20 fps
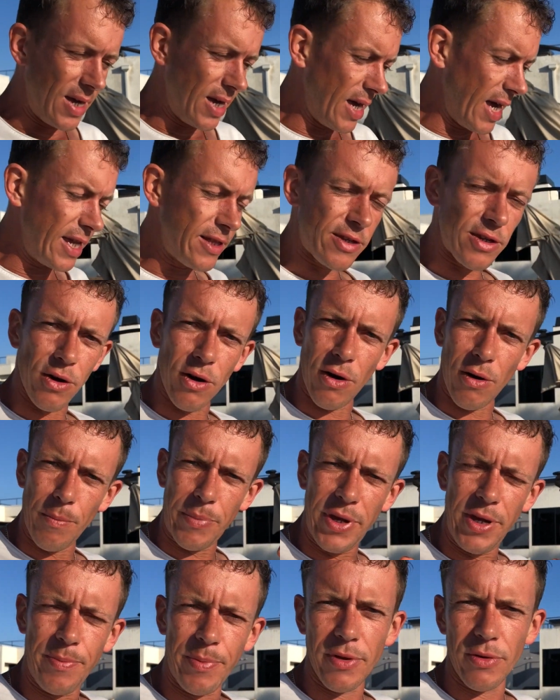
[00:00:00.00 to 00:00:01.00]
And your
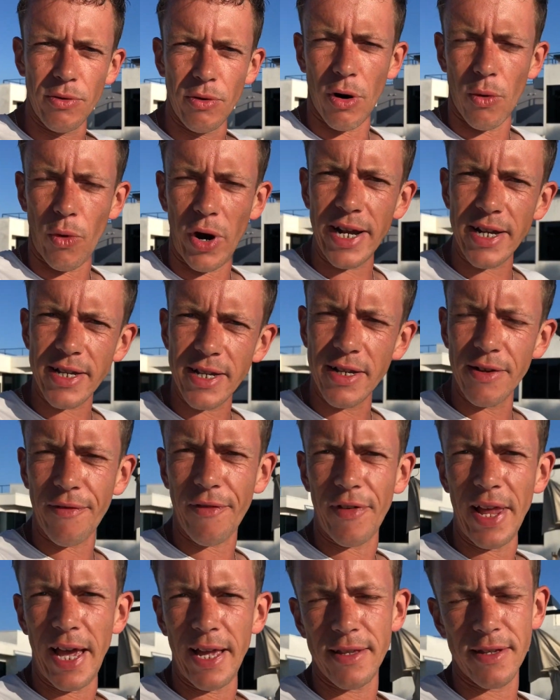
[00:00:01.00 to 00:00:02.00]
people who are renting the
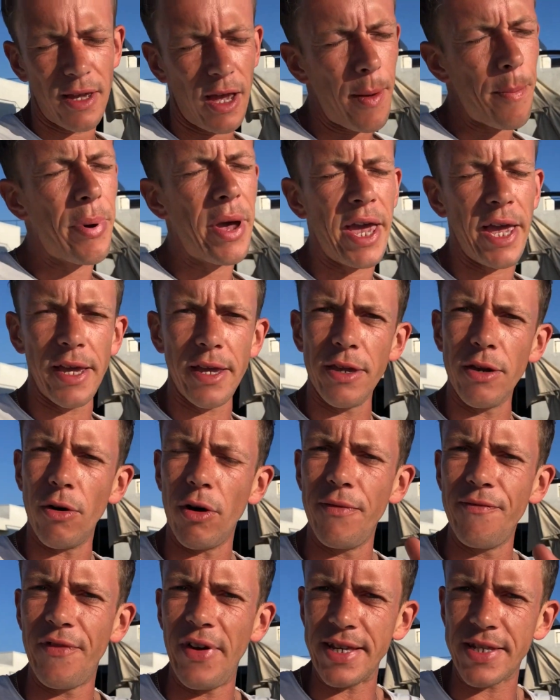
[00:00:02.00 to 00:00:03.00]
flat are paying your
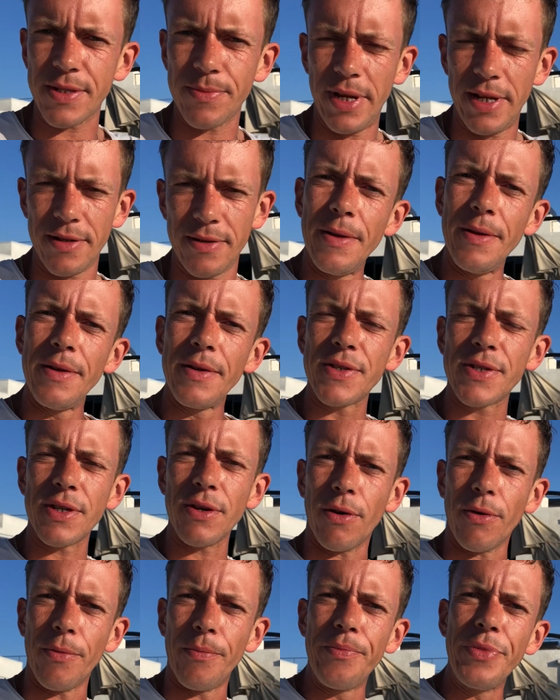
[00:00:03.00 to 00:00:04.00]
investment.
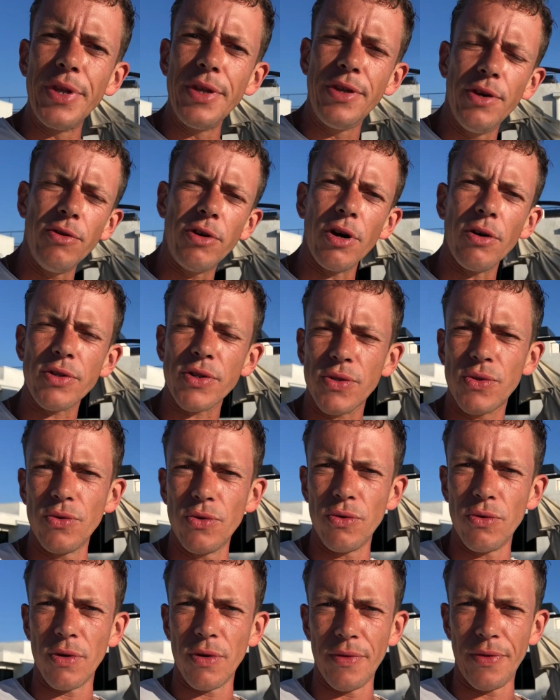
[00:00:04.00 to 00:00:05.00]
So you go
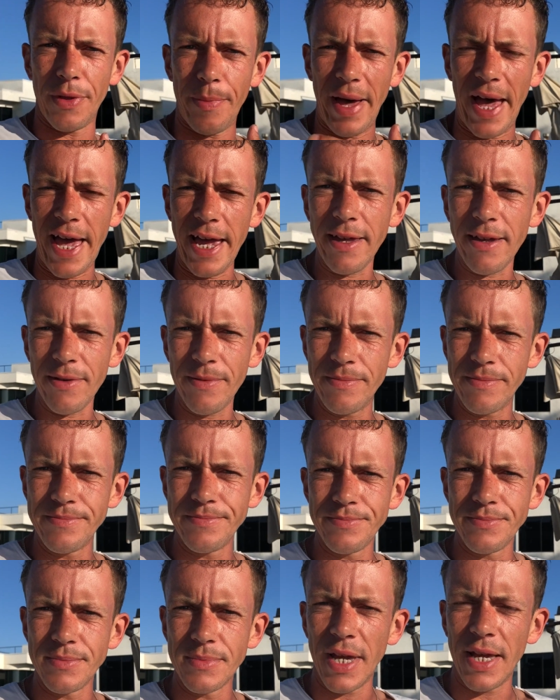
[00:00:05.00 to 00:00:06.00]
to the bank
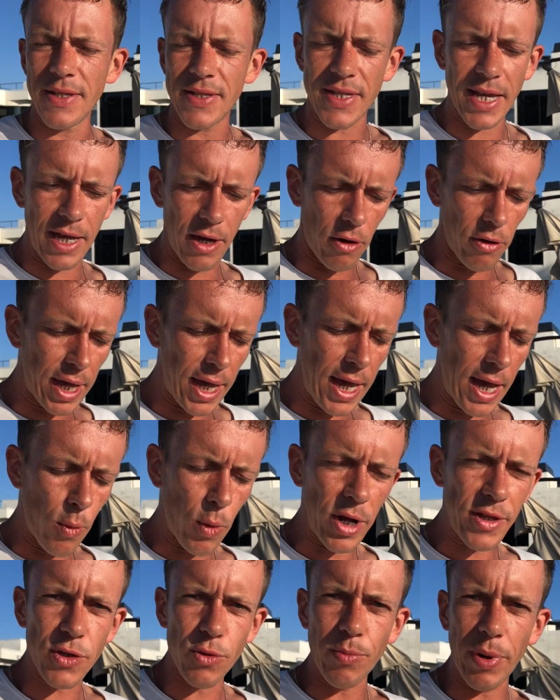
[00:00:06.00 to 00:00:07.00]
and say, okay, I
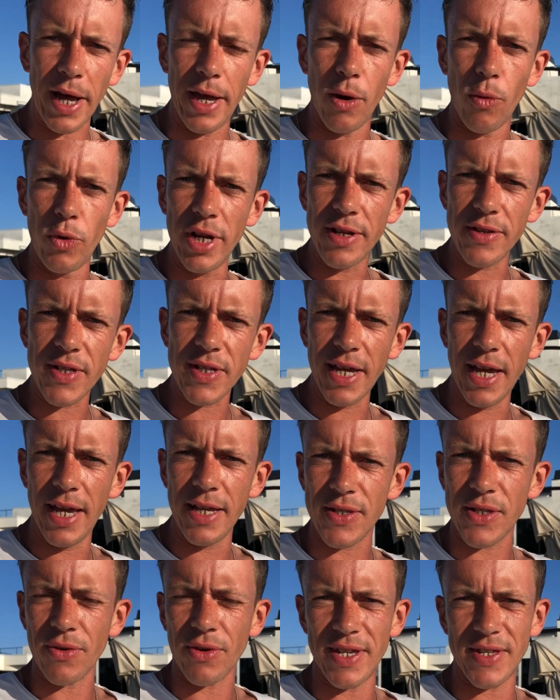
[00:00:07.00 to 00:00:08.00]
want to buy real estate.
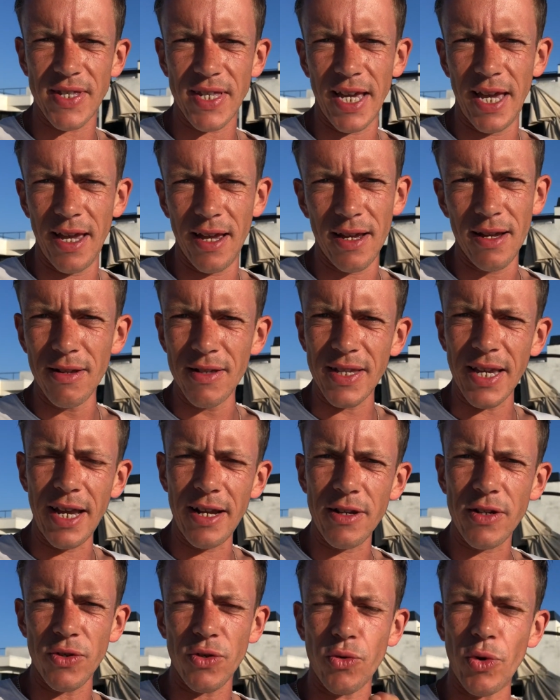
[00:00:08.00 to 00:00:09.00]
So they say
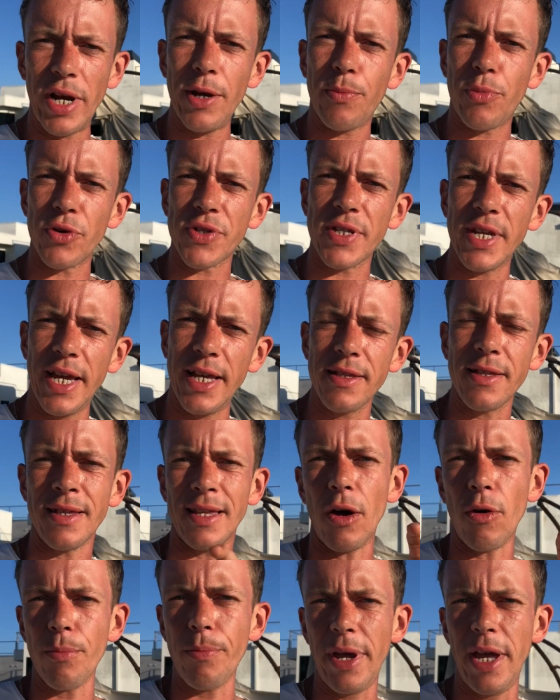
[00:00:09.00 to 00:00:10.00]
10 to 20%
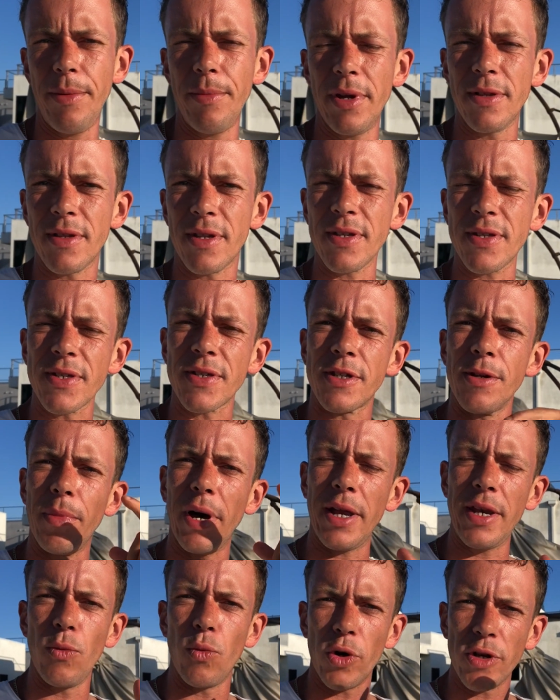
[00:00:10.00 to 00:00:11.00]
down payment. This is the
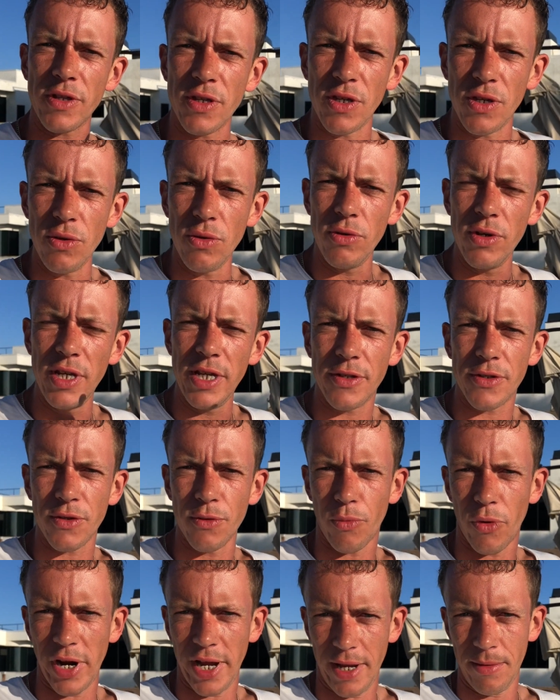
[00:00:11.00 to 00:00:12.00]
money what you need to
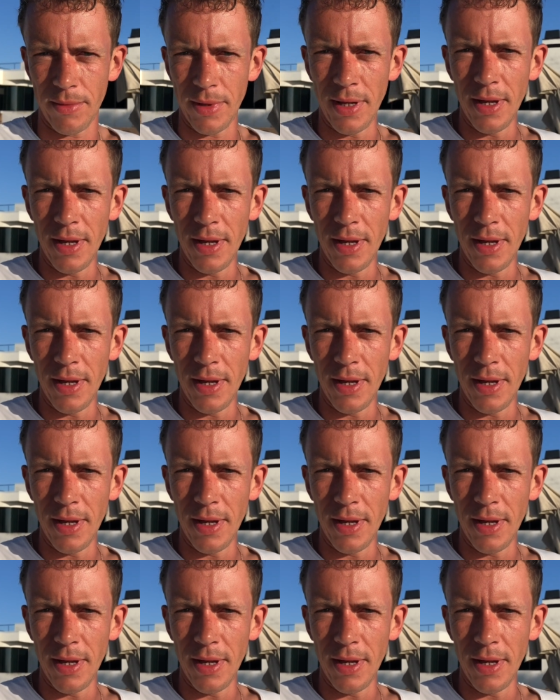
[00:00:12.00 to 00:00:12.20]
bring.